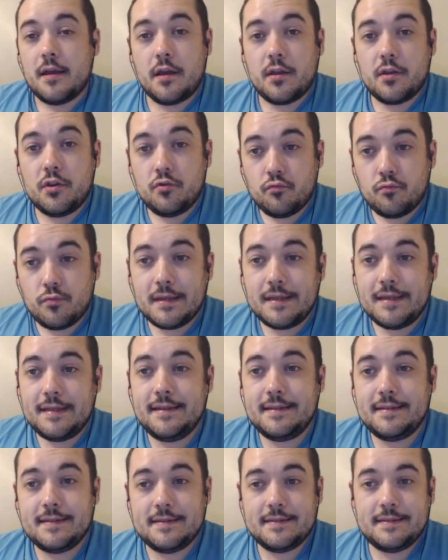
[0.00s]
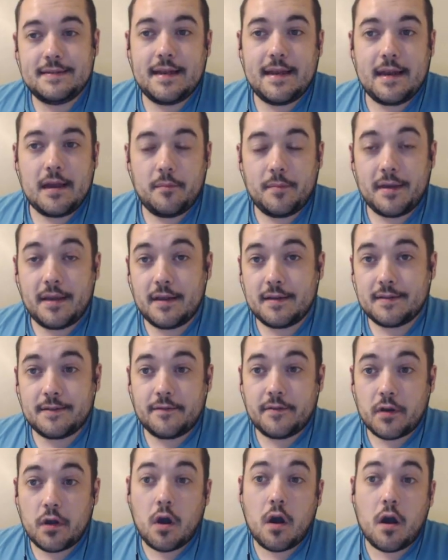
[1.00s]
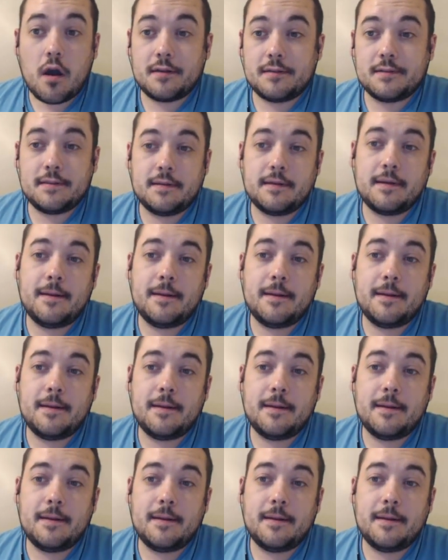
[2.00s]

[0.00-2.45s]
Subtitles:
You really need to stand out because of the cost.